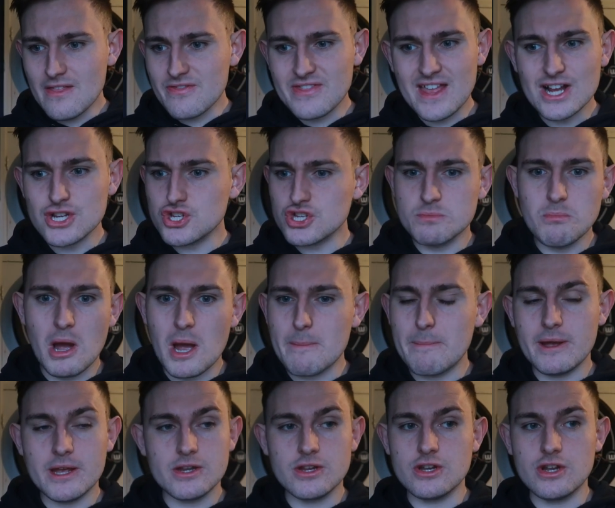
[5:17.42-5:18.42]
That's just my
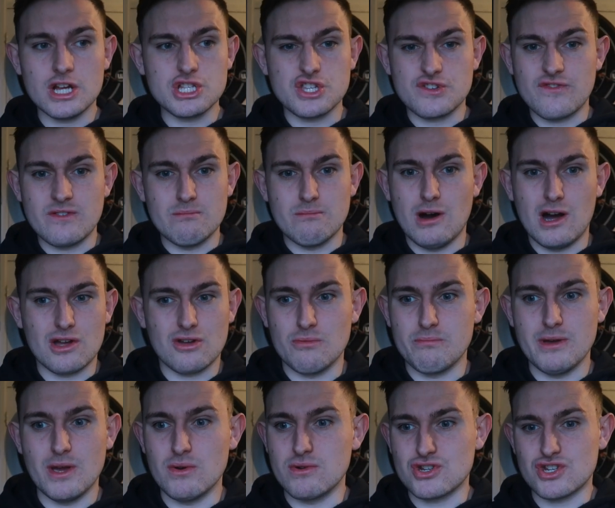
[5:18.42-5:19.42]
opinion. I just think Michael
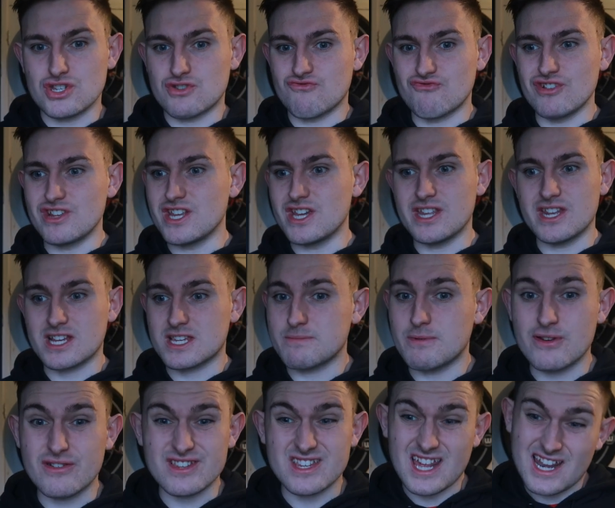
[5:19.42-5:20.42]
Beale is just really
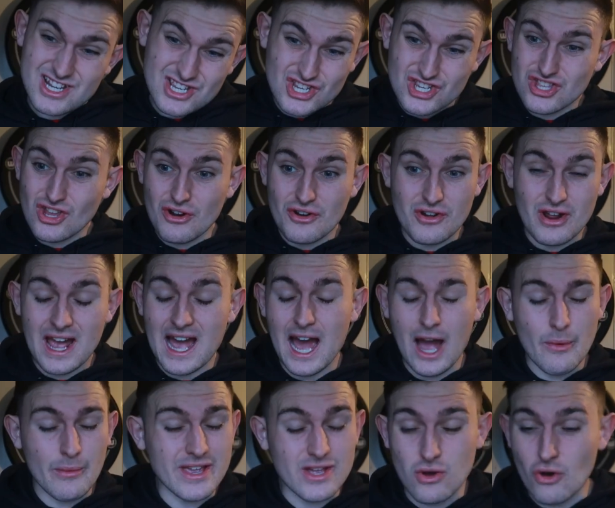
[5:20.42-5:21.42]
inexperienced, and I just don't know
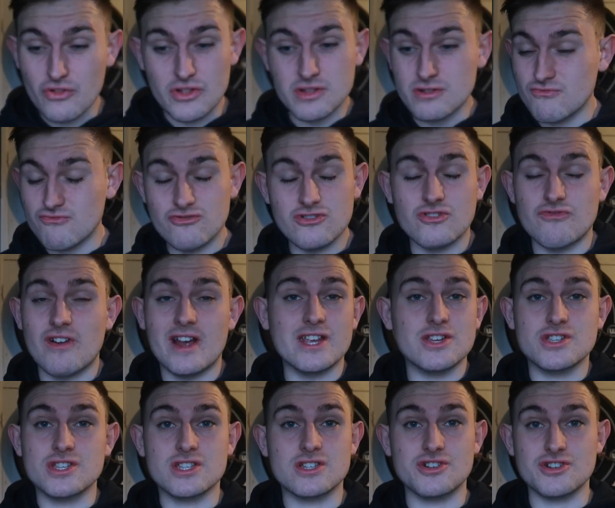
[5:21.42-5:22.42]
how he got the
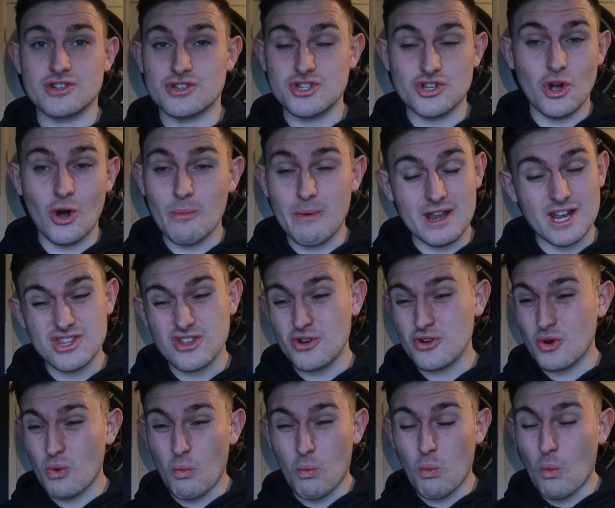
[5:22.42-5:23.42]
Rangers job, and I
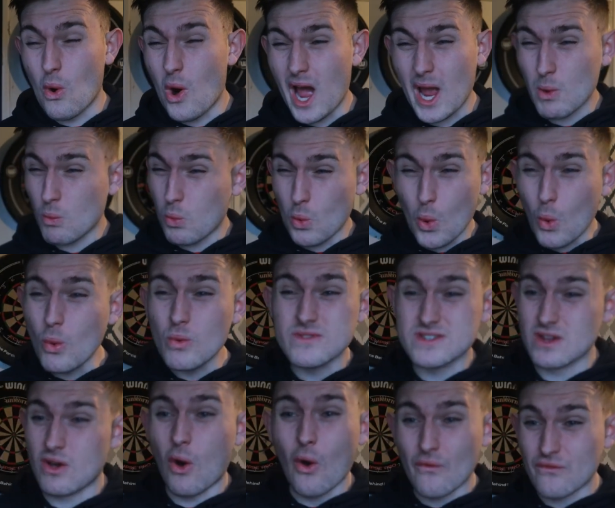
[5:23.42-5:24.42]
don't know why
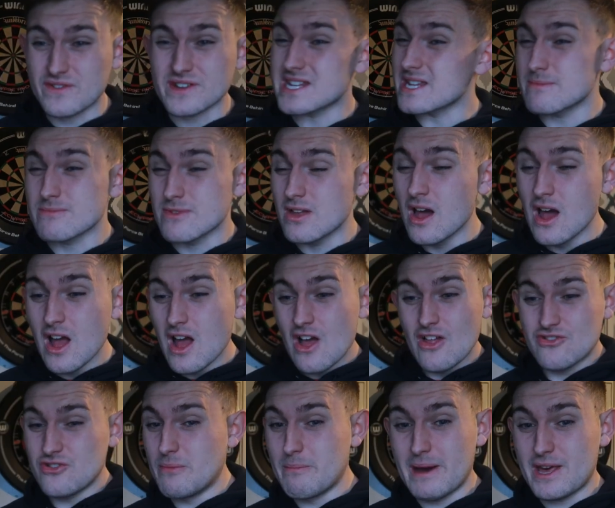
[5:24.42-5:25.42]
Wolves offered him
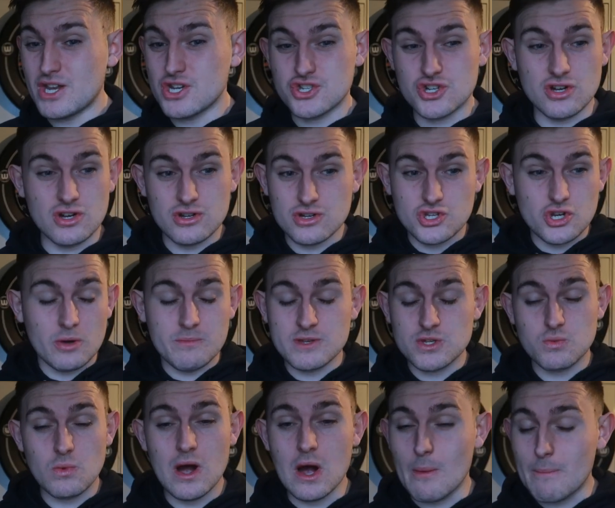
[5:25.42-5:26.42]
the manager job
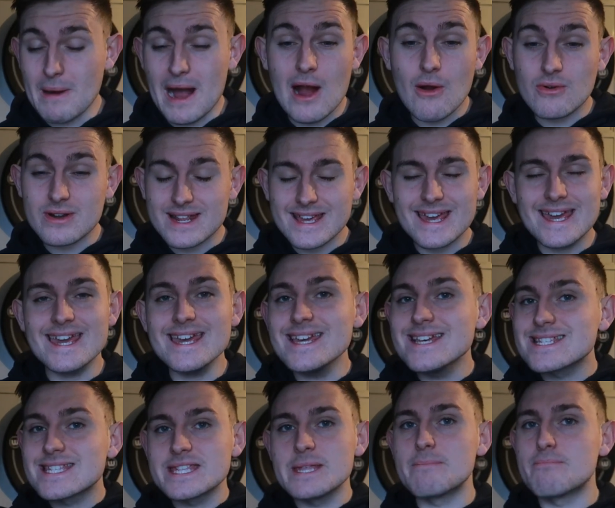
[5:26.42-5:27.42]
as well. Apparently
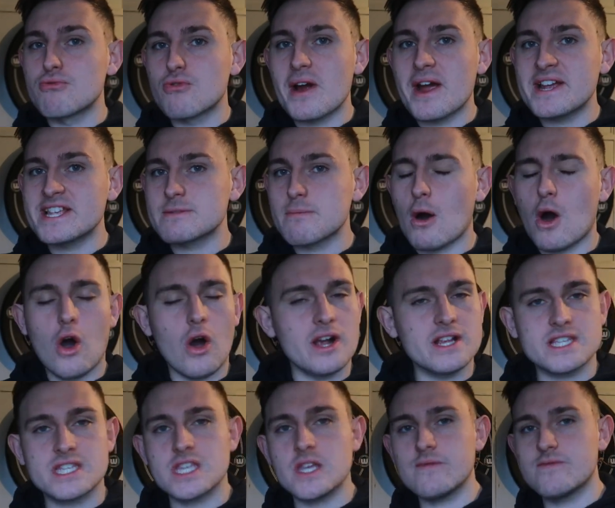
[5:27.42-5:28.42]
he is the brains
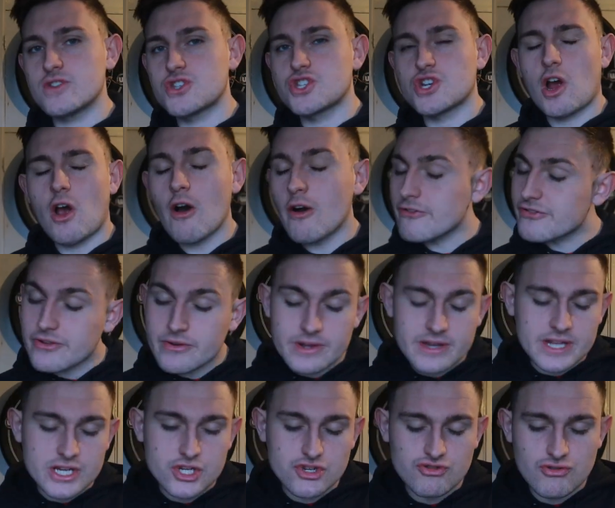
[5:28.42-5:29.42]
behind Steven Gerrard
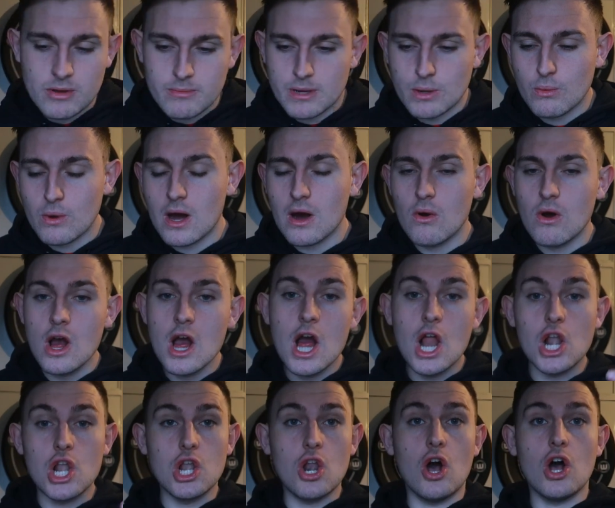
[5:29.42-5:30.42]
doing extremely well
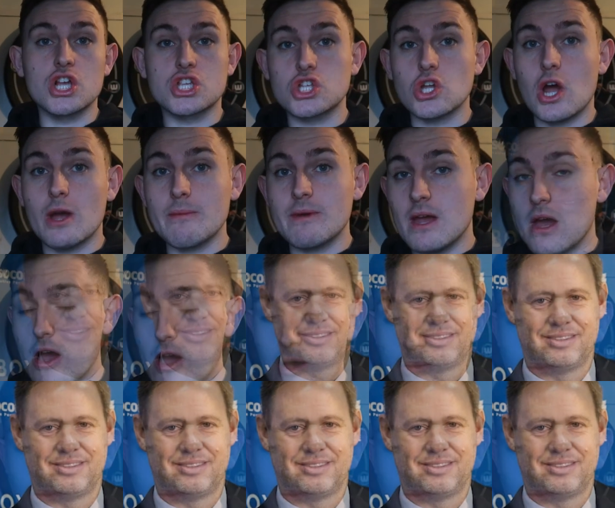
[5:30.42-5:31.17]
last time